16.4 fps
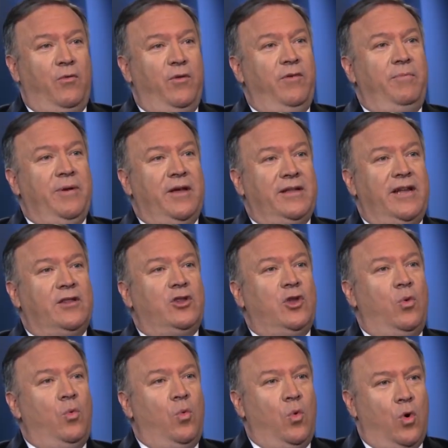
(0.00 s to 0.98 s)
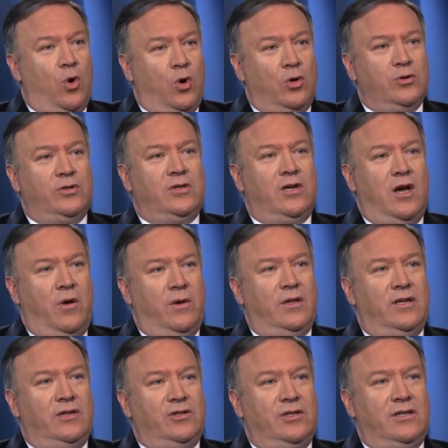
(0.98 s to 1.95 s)
We've built out the world's
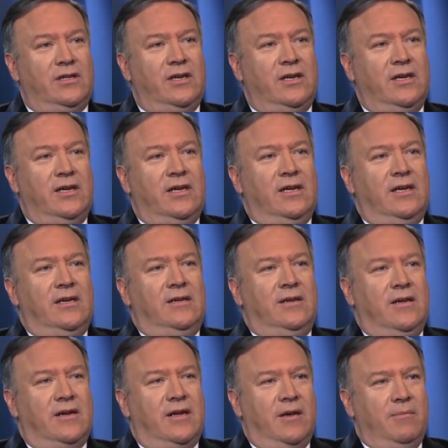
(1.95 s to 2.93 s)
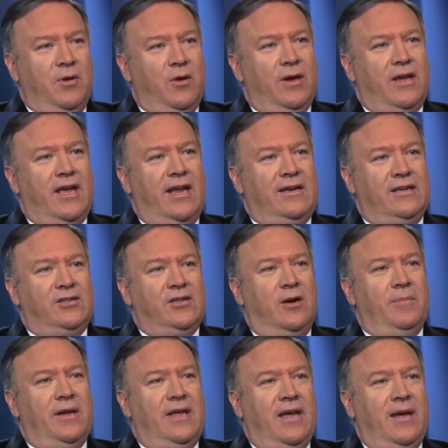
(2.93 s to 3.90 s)
coalition to communicate to
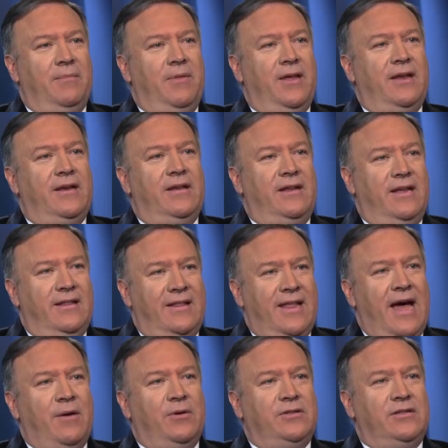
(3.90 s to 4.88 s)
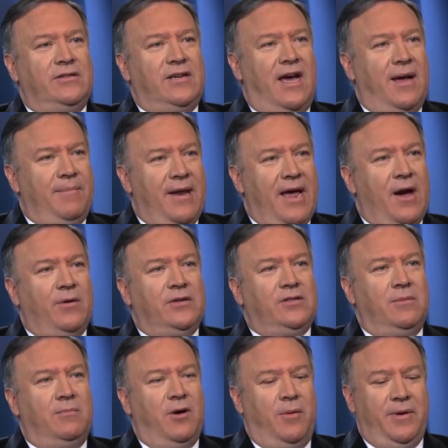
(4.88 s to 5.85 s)
Chairman Kim that now is the time, now is
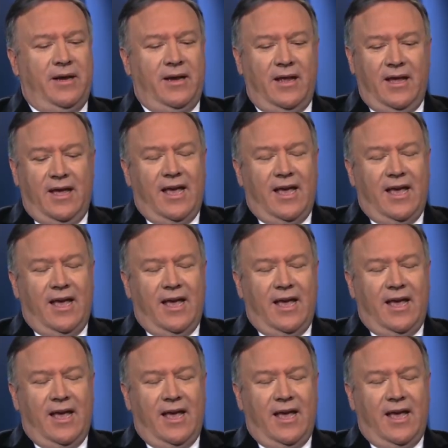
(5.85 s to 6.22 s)
the moment,